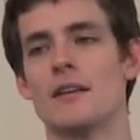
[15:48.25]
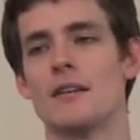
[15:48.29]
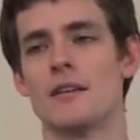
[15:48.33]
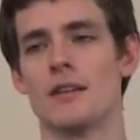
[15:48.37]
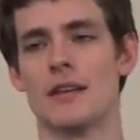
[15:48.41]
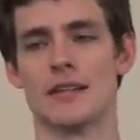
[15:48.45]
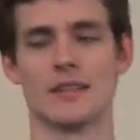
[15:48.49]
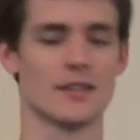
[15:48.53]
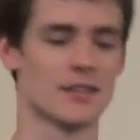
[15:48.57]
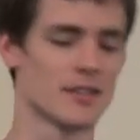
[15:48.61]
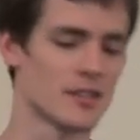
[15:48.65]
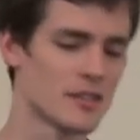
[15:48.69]

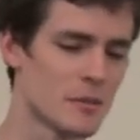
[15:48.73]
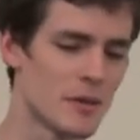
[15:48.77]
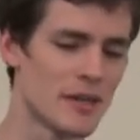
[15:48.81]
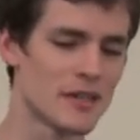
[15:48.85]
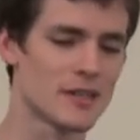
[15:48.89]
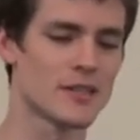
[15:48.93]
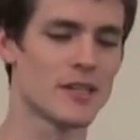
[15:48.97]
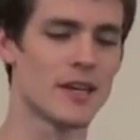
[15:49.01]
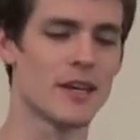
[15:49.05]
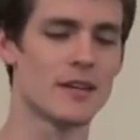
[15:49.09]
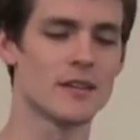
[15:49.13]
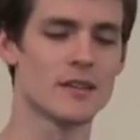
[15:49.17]
Like, does this make
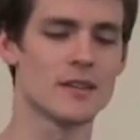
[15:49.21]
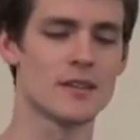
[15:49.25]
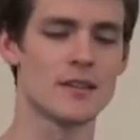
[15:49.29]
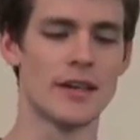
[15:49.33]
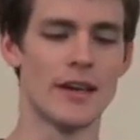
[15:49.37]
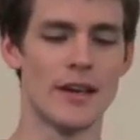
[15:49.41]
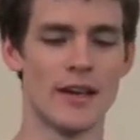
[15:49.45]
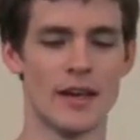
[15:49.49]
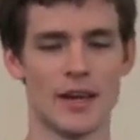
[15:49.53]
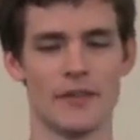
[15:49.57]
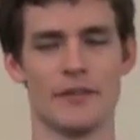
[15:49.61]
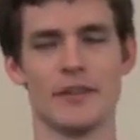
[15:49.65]
sense?
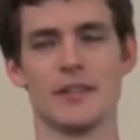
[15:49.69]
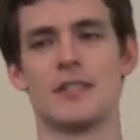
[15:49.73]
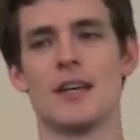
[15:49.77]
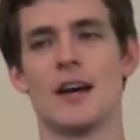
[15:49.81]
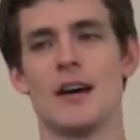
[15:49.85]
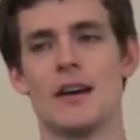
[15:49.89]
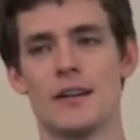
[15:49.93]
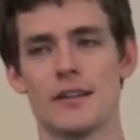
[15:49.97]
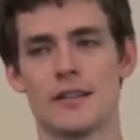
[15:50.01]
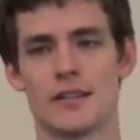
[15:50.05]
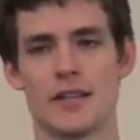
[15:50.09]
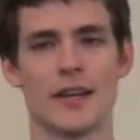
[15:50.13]
If it
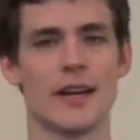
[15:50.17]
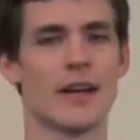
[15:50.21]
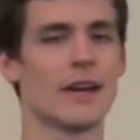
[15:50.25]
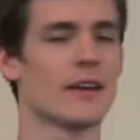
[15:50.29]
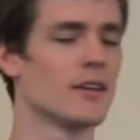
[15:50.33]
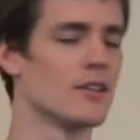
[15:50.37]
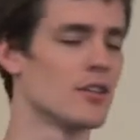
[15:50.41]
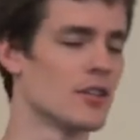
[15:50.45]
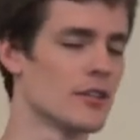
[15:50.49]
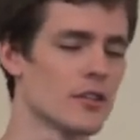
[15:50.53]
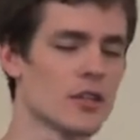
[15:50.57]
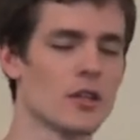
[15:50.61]
does, then I
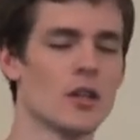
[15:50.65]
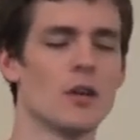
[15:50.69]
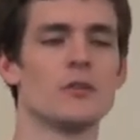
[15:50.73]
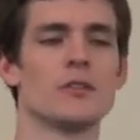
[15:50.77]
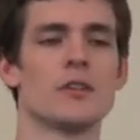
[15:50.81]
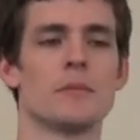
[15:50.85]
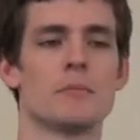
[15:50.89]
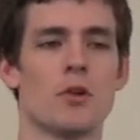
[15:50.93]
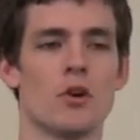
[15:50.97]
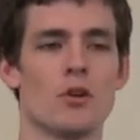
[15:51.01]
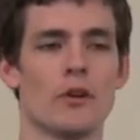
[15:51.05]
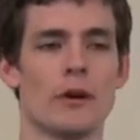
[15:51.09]
can just close
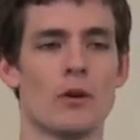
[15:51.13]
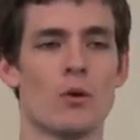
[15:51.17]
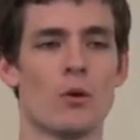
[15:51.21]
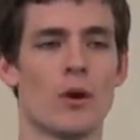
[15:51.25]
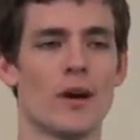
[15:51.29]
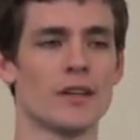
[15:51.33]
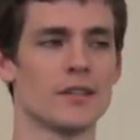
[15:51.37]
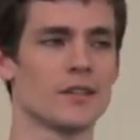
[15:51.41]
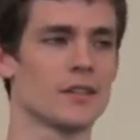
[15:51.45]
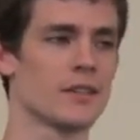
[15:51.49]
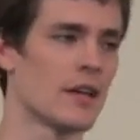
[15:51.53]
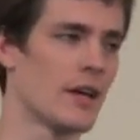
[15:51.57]
the pull
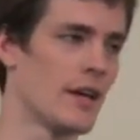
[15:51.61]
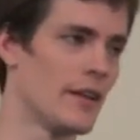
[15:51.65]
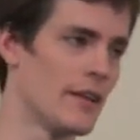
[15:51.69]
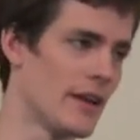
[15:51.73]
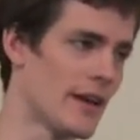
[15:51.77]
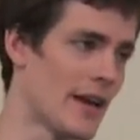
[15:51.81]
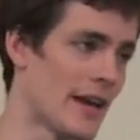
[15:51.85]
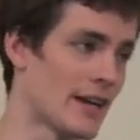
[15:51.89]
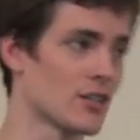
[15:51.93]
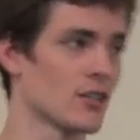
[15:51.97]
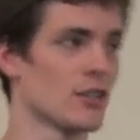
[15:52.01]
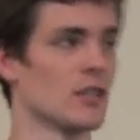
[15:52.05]
request and
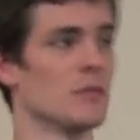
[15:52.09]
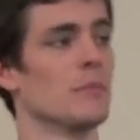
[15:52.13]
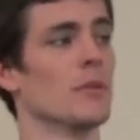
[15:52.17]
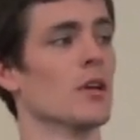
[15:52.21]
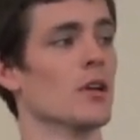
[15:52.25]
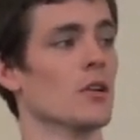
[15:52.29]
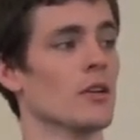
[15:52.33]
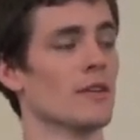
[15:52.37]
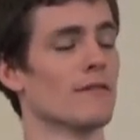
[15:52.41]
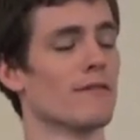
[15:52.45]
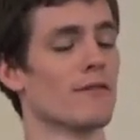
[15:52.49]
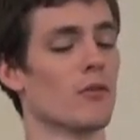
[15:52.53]
then actually
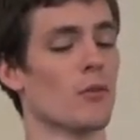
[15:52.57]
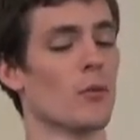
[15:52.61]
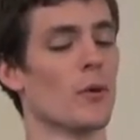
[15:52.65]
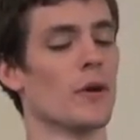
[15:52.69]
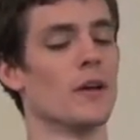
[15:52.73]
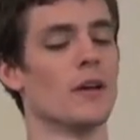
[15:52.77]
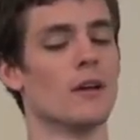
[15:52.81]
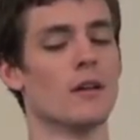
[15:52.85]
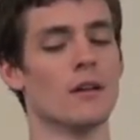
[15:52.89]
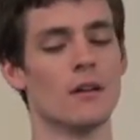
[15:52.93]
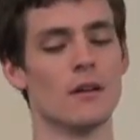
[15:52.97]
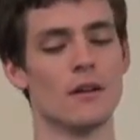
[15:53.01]
build it for
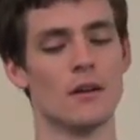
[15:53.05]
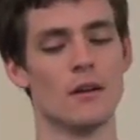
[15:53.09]
real.